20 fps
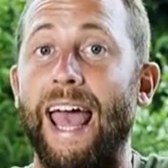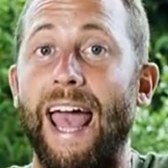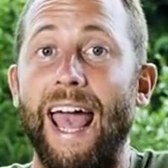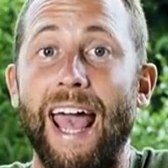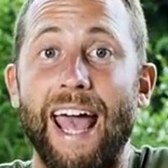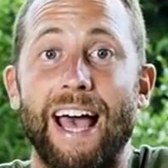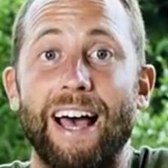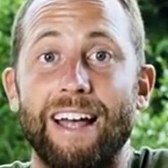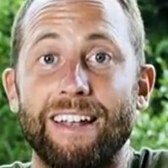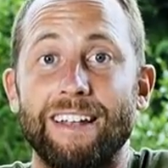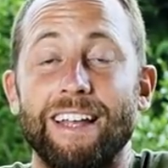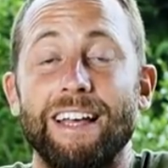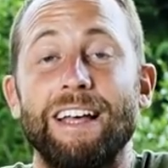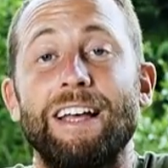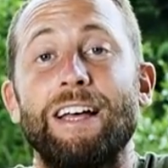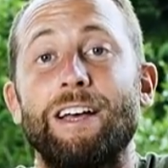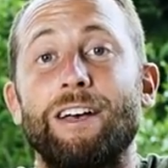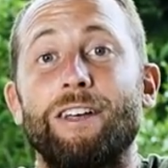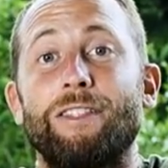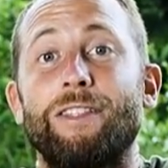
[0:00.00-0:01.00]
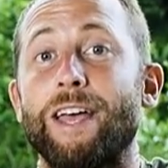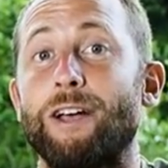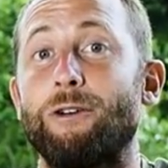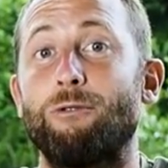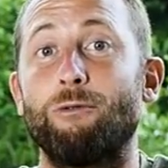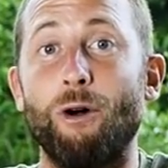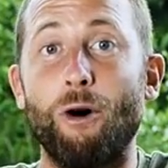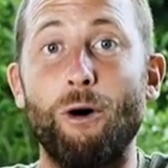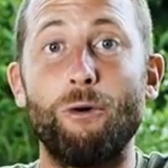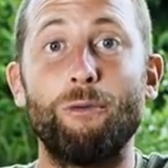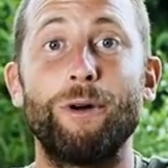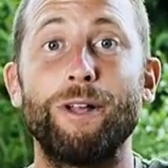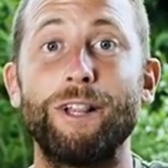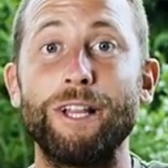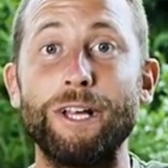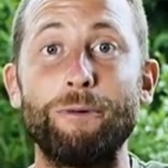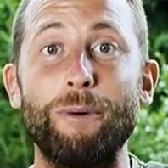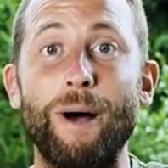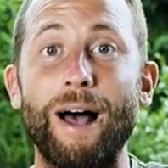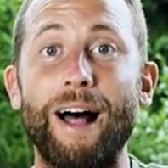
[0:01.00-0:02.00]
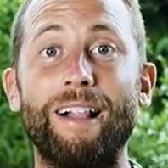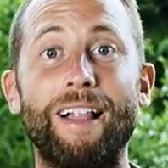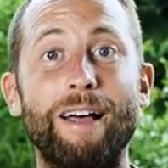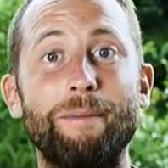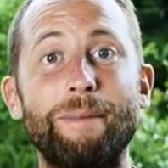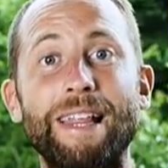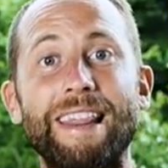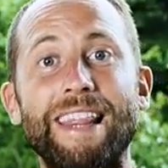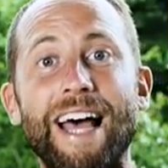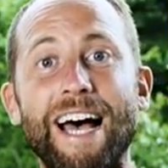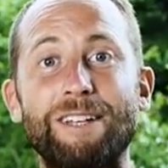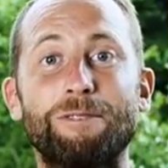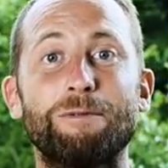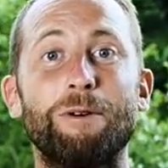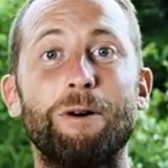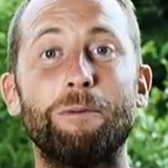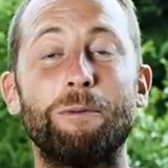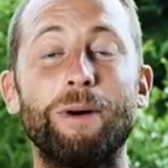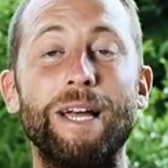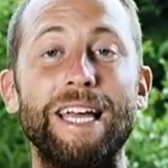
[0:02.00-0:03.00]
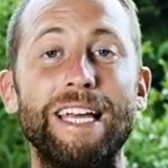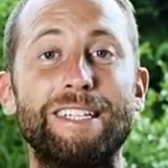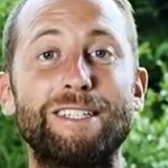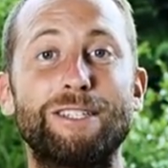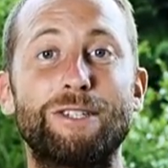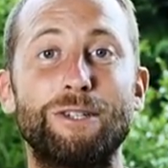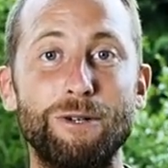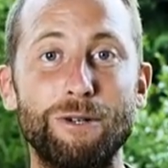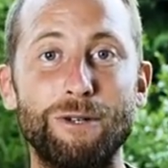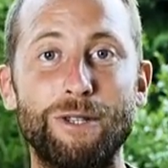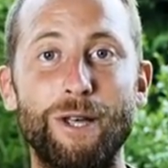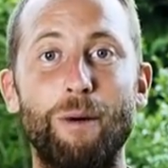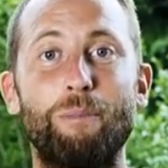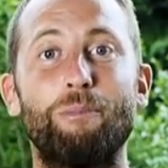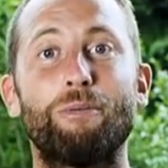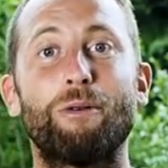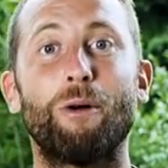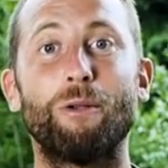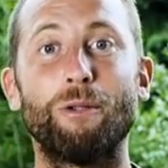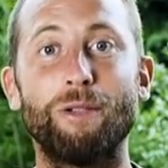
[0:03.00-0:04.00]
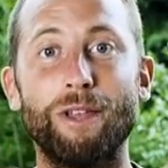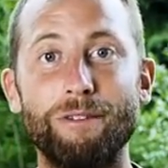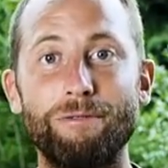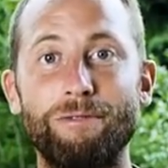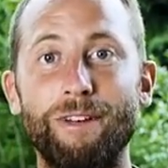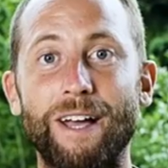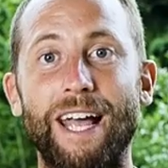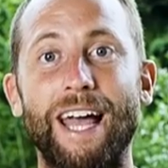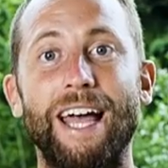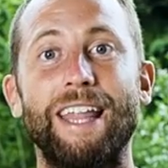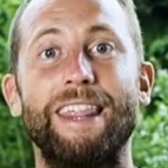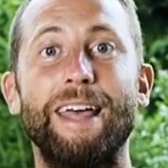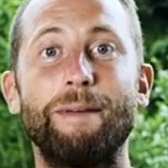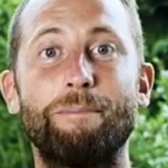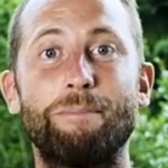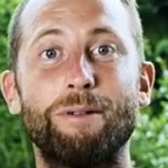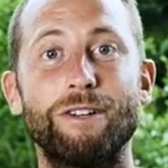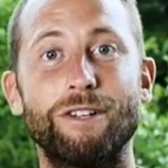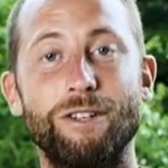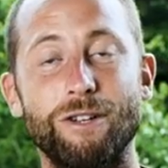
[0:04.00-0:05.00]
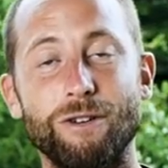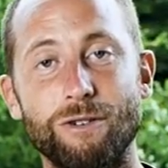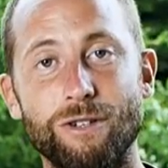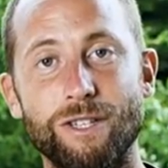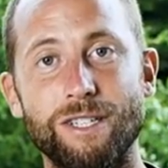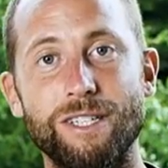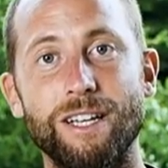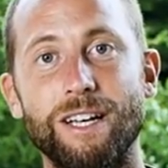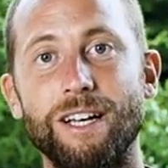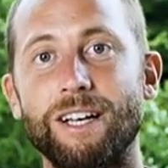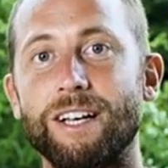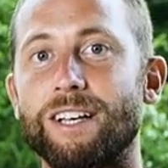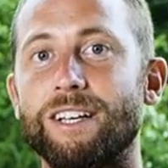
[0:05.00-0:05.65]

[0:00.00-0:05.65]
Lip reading: And they grow really well. I mean, that's what weeds do. They're prolific and they produce.